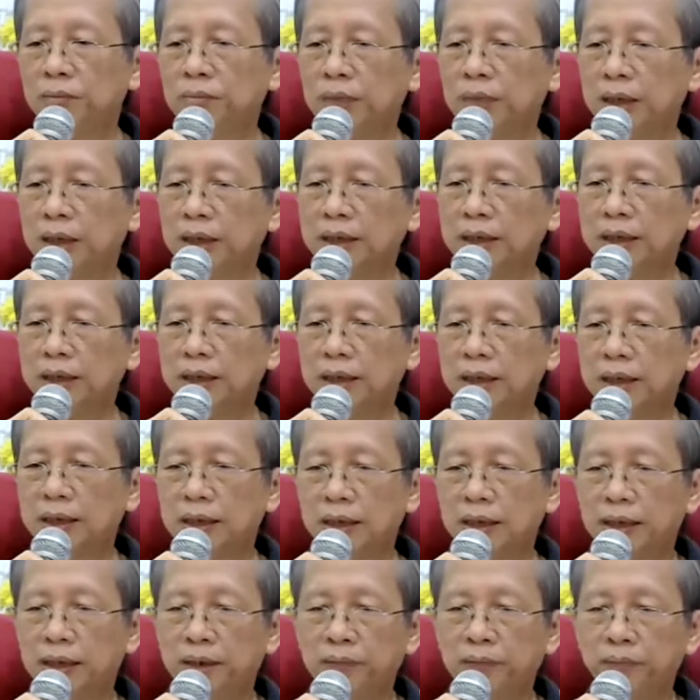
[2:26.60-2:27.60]

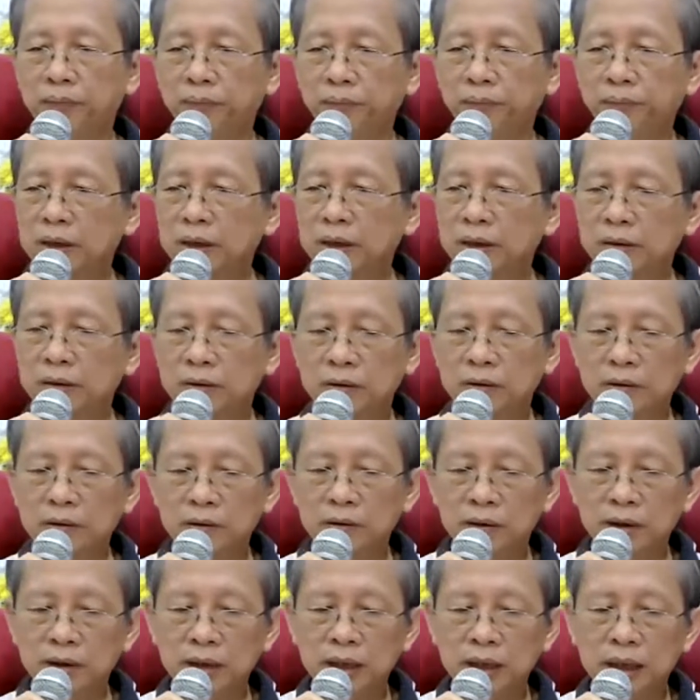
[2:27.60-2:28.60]
Manasikara.
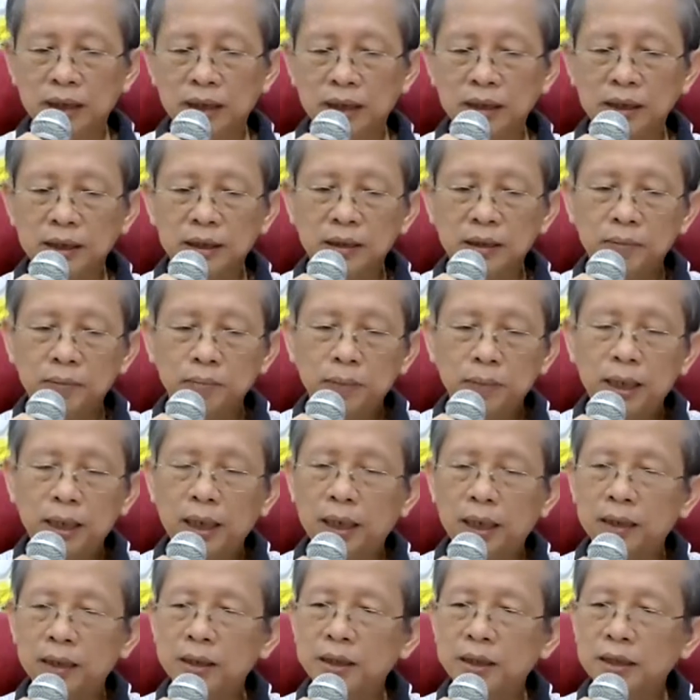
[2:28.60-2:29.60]
So that
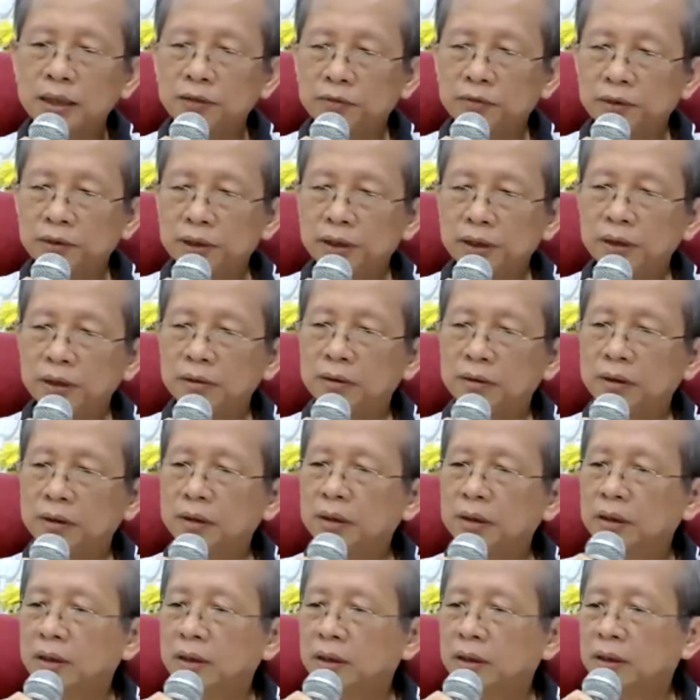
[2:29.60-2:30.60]
part is very
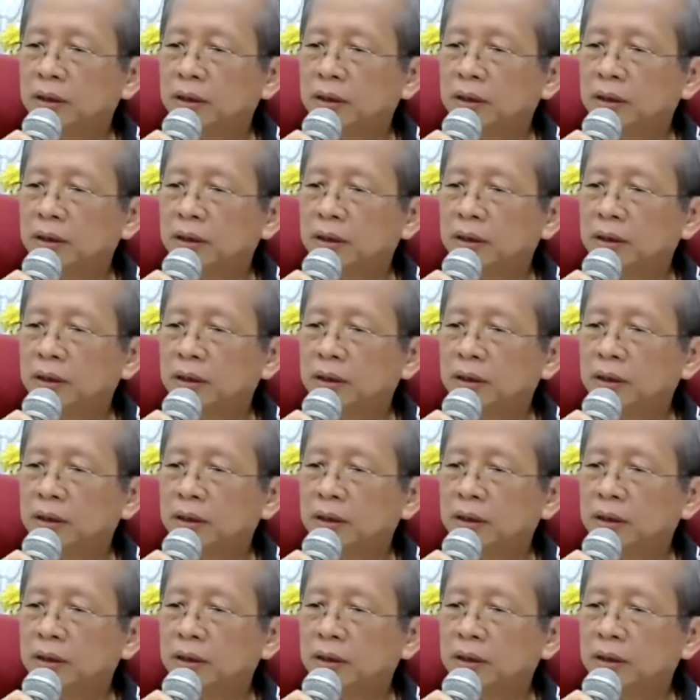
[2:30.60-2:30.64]
good.